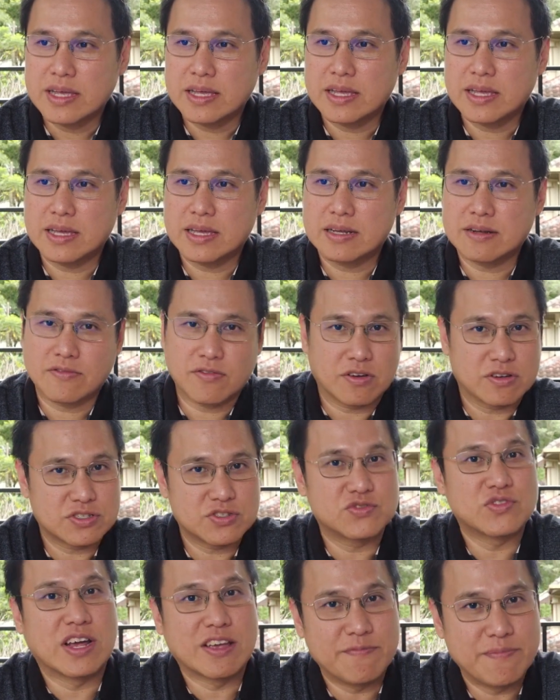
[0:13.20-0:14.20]
and of
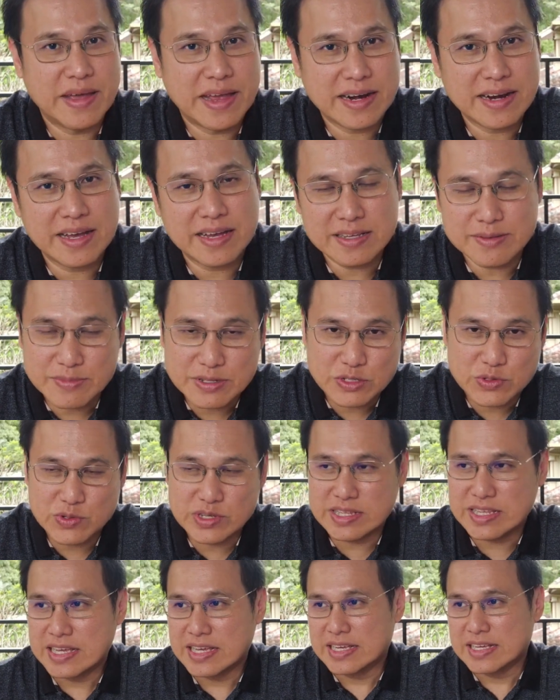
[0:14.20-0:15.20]
course drive back in
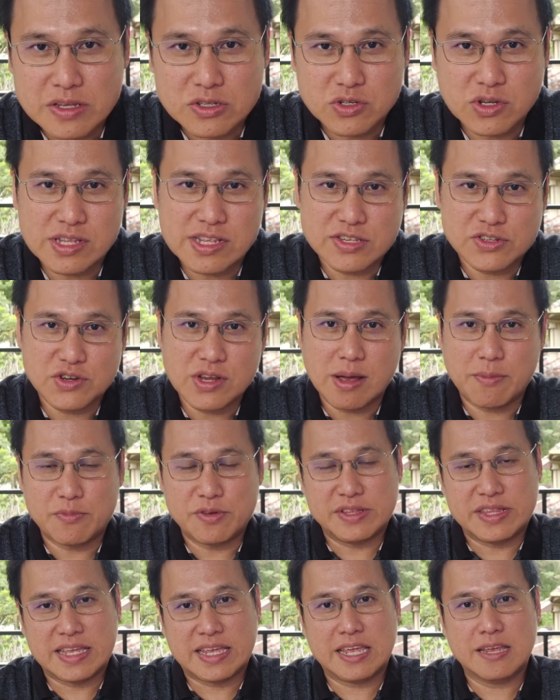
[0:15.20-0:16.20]
between. So in this trip I'll
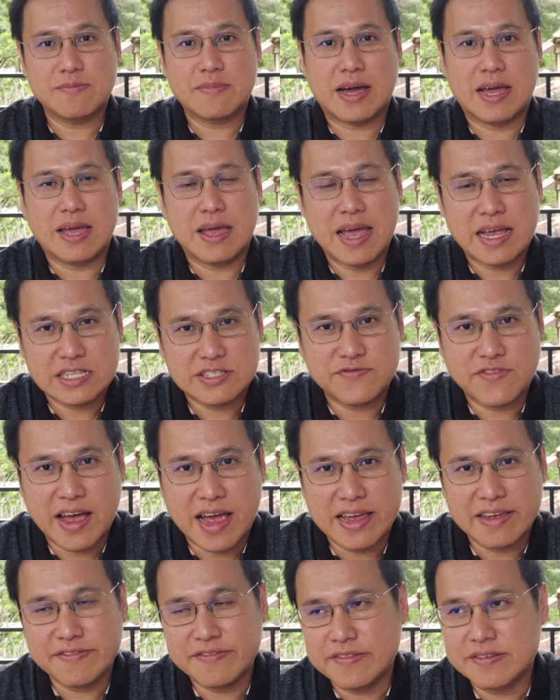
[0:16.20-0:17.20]
be taking my
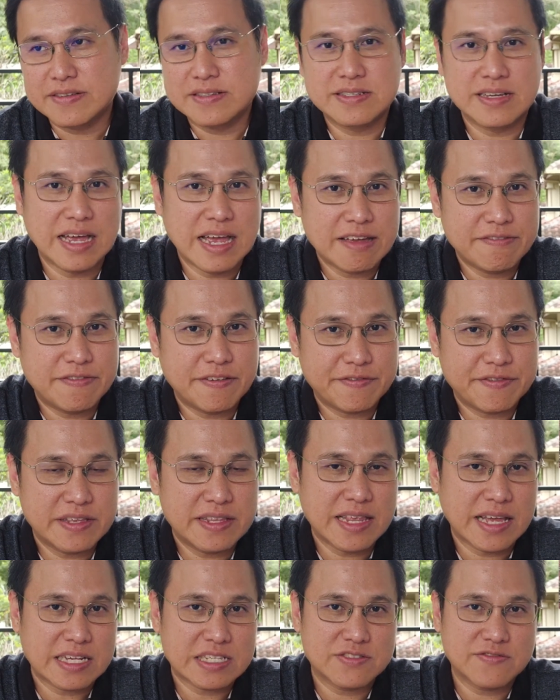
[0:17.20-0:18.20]
X5, the
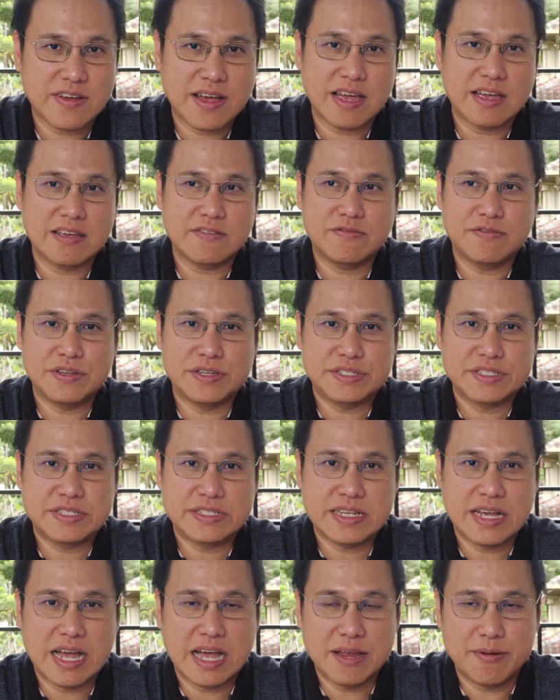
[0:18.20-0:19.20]
F15 X5 which
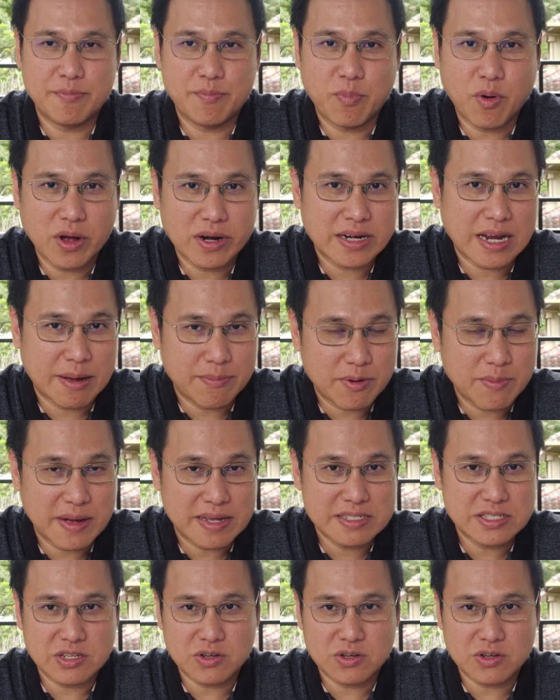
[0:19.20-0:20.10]
I bought a couple months